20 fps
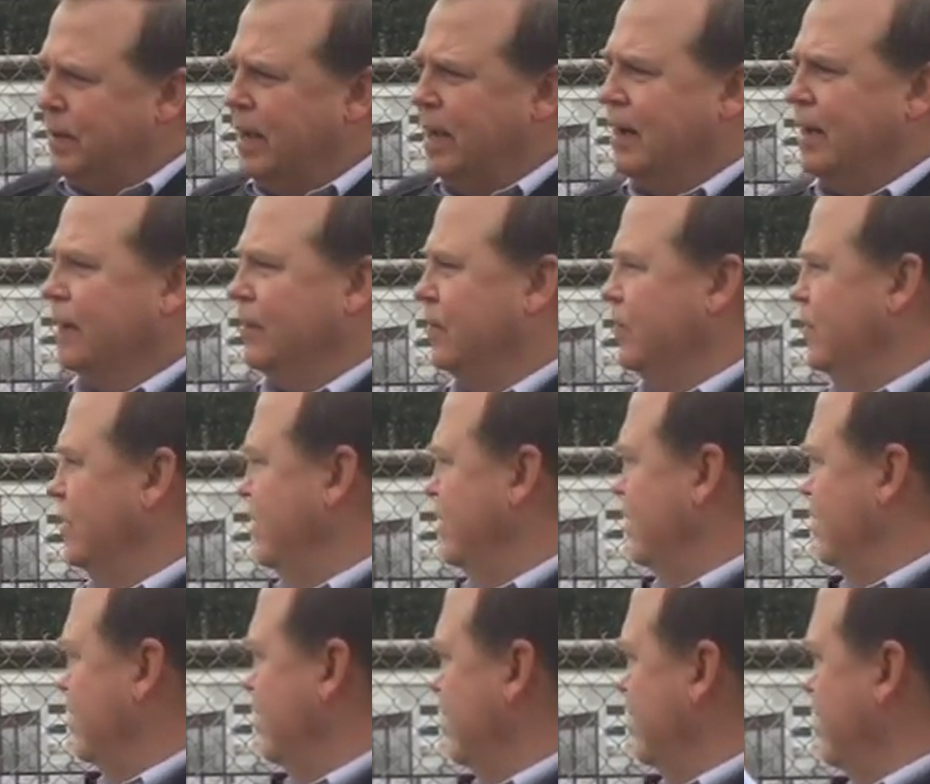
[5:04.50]
be honest,
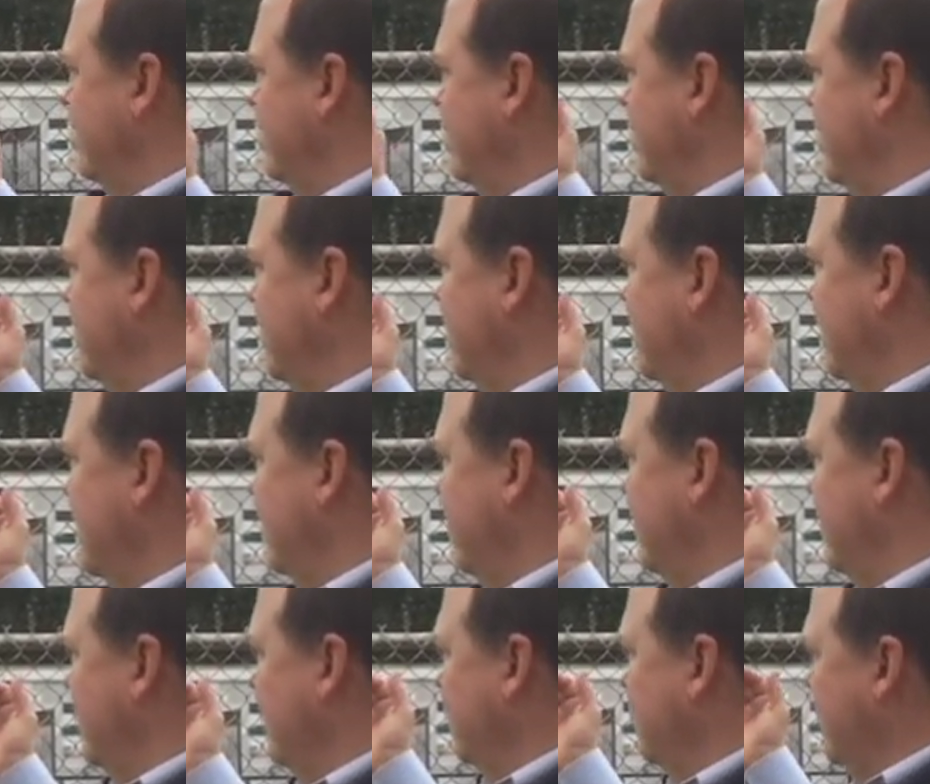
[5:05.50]

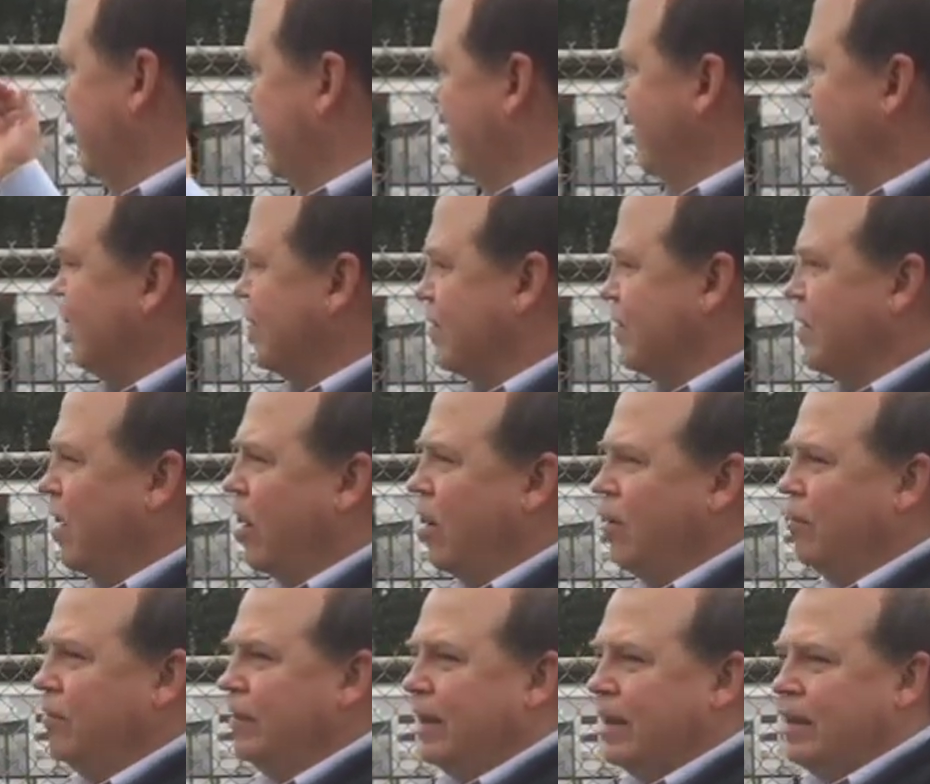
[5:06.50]
with this
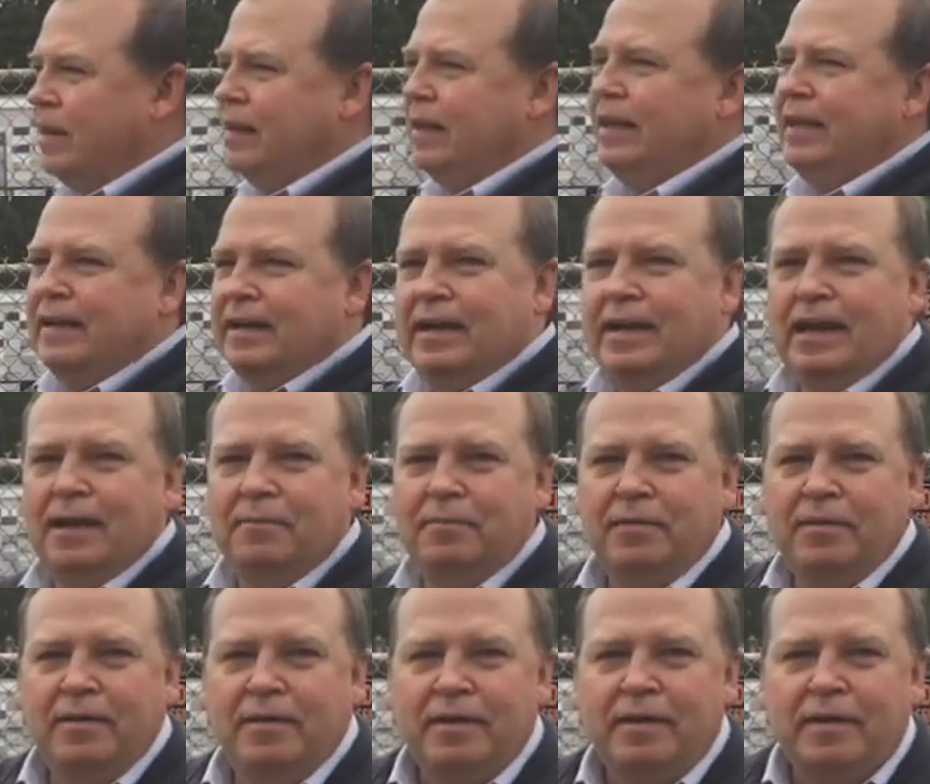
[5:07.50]
gone and cleaned up,
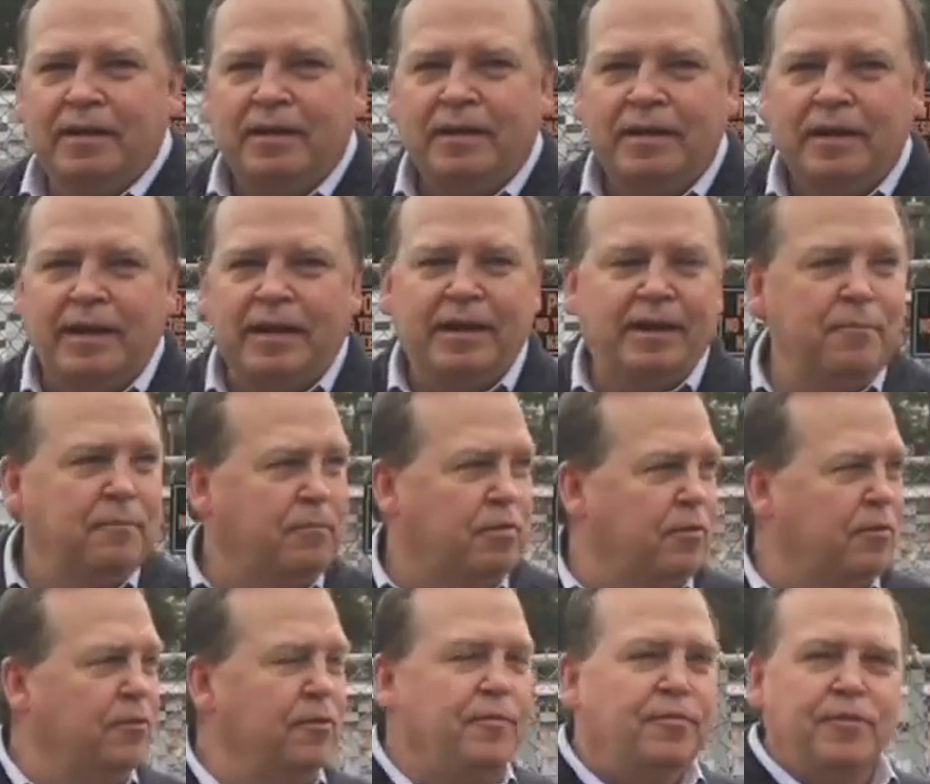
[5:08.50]
it
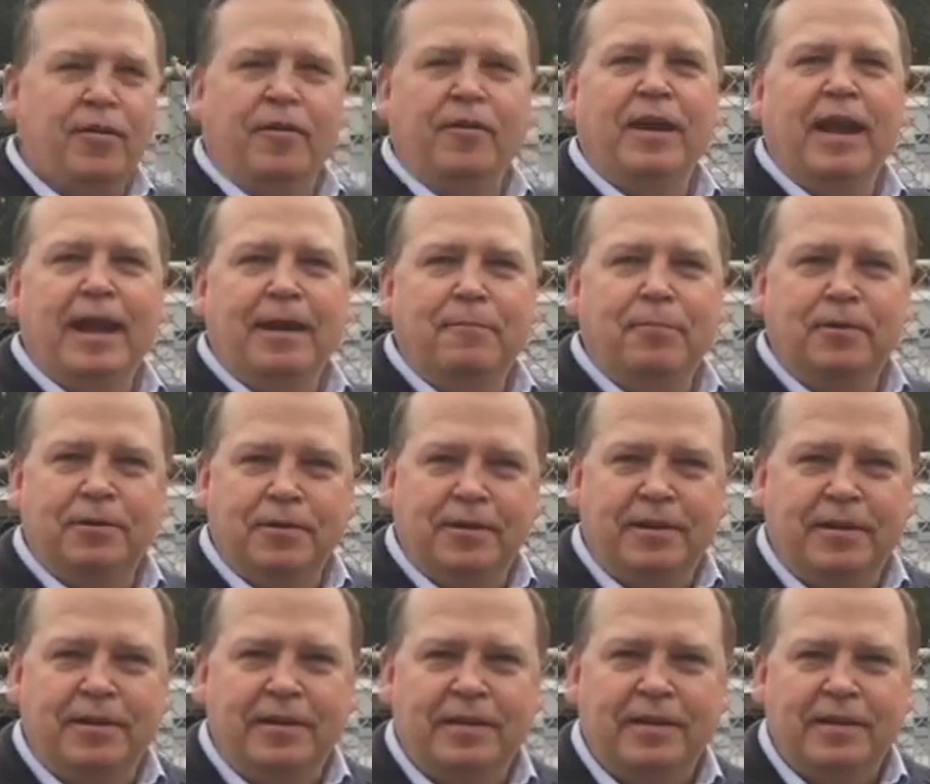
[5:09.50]
improves our
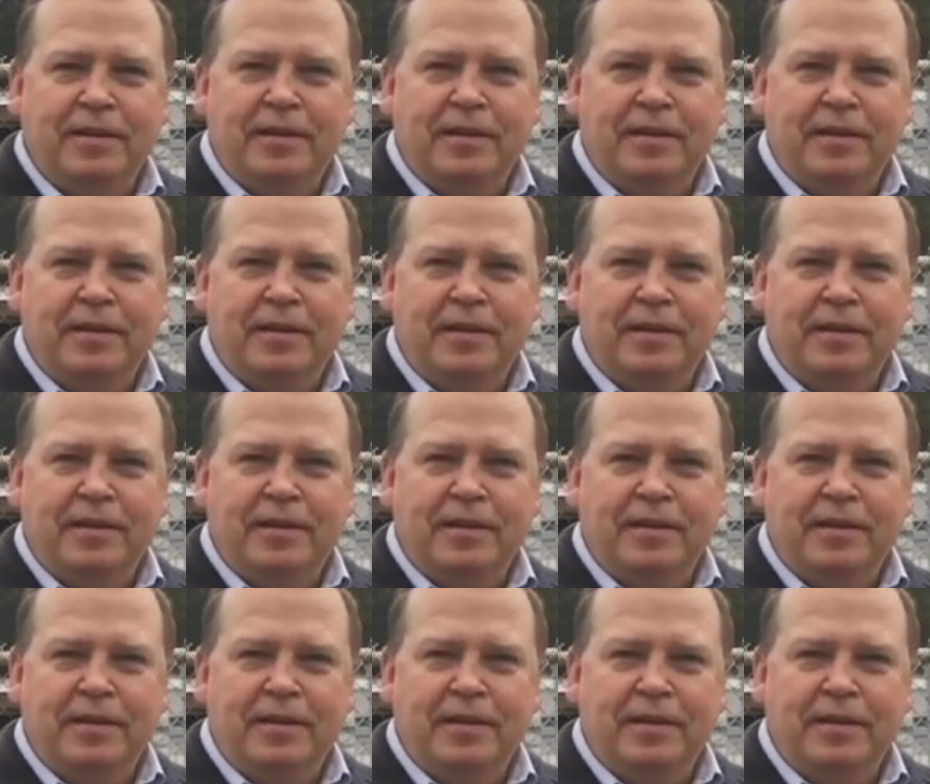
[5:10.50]
neighborhood.